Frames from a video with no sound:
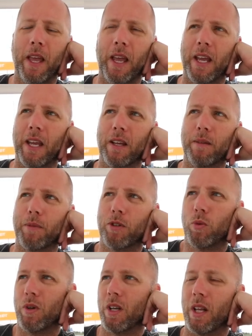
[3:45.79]
and
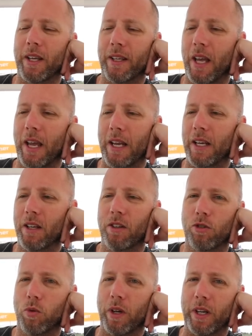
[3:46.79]
between like eight
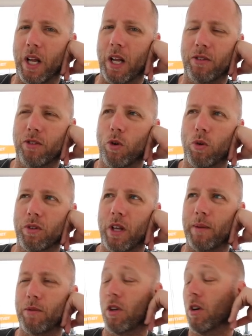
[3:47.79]
and 20 knots the whole
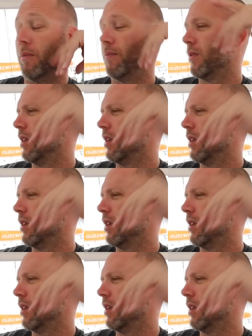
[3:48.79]
time. So